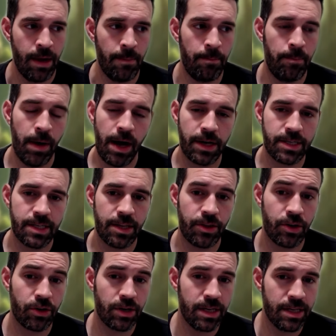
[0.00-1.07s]
but
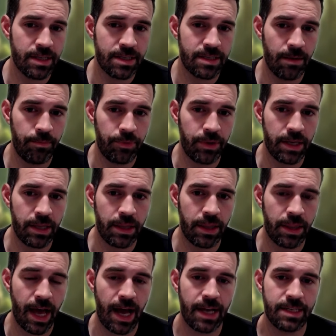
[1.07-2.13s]
there is something
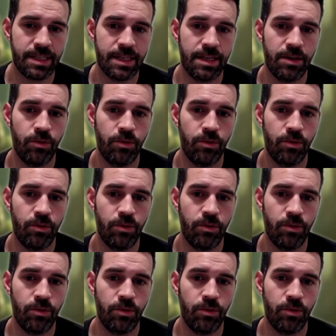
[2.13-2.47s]
that